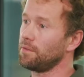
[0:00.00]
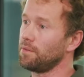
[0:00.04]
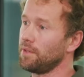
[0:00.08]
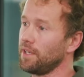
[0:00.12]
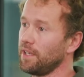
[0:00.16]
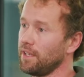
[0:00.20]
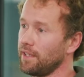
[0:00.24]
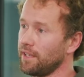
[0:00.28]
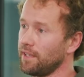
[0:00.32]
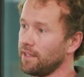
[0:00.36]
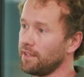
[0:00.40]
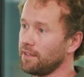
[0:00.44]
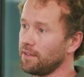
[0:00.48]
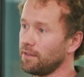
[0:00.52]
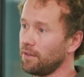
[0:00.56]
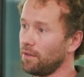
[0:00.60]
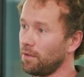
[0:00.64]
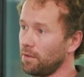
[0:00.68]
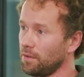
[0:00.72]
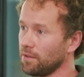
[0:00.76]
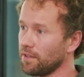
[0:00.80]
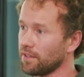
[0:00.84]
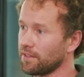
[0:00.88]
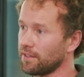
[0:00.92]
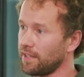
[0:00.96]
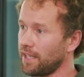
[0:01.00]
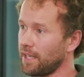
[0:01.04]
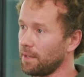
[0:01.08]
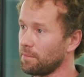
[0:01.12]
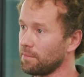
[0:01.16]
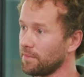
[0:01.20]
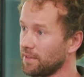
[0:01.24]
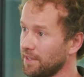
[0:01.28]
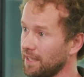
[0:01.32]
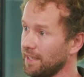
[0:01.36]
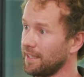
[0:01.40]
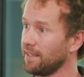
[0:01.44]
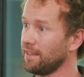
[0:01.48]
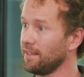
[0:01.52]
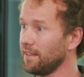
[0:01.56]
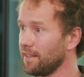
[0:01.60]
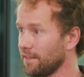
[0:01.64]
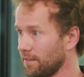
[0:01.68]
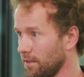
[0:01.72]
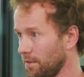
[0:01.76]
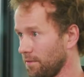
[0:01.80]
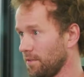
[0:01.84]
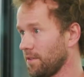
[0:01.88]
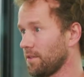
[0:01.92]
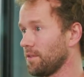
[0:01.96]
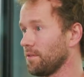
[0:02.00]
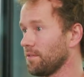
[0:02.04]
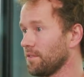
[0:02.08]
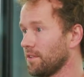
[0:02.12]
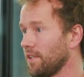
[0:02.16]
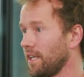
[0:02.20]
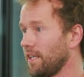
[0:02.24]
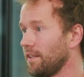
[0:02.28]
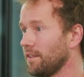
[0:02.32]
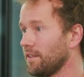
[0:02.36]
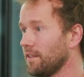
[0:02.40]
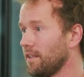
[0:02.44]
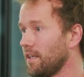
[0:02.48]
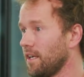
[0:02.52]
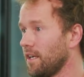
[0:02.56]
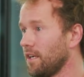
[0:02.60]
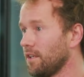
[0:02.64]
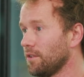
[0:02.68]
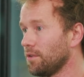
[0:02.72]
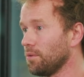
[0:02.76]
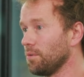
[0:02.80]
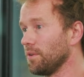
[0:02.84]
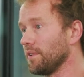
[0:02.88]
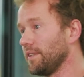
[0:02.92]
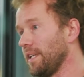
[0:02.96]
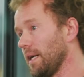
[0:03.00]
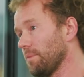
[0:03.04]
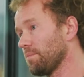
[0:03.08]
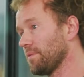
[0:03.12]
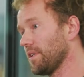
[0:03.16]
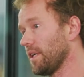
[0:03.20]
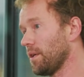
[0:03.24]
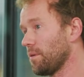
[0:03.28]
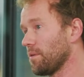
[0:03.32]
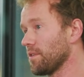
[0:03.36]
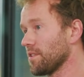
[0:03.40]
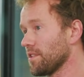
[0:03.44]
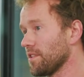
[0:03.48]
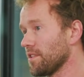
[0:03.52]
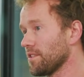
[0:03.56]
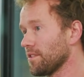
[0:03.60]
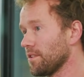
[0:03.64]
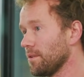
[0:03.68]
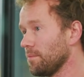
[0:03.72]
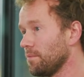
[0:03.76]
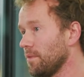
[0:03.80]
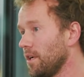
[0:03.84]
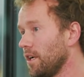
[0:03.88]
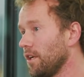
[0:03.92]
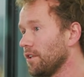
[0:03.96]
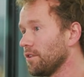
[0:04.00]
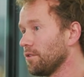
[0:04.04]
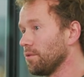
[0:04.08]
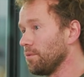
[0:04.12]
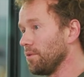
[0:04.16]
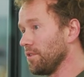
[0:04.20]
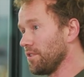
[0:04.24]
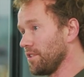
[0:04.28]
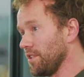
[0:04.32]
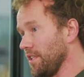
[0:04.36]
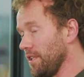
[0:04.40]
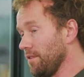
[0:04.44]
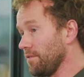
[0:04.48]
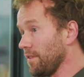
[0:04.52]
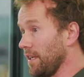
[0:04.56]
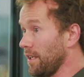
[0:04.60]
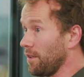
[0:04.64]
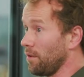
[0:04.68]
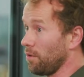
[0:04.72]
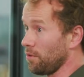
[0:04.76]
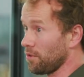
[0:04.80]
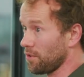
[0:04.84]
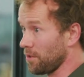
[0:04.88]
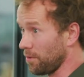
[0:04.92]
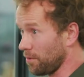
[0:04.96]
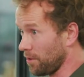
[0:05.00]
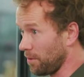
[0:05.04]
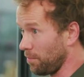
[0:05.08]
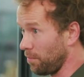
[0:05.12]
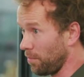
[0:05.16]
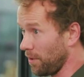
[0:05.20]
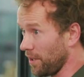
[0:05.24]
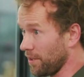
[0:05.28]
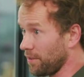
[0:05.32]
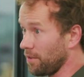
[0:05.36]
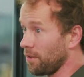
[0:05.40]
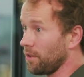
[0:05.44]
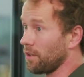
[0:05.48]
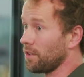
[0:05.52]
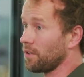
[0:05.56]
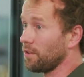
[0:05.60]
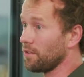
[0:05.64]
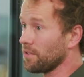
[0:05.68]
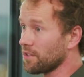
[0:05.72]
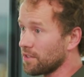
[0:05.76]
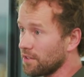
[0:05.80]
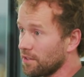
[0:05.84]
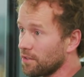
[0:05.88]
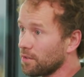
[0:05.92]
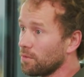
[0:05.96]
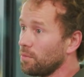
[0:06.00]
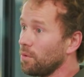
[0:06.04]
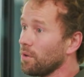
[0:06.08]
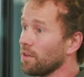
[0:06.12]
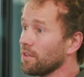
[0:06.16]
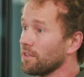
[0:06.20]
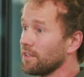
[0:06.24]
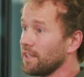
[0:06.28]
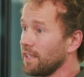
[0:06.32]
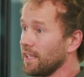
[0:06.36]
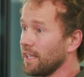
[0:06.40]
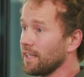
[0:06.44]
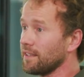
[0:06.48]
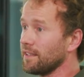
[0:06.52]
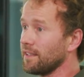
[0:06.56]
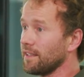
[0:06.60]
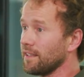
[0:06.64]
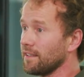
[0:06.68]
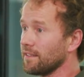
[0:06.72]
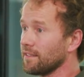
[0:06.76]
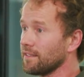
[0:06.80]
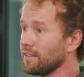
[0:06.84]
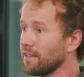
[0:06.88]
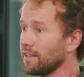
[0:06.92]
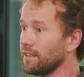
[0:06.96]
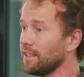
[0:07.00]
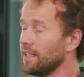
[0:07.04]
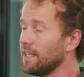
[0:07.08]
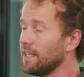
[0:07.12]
really all the time the inlet of the container to adapt our system to achieve and also to monitor a constant quality at the end. Eh?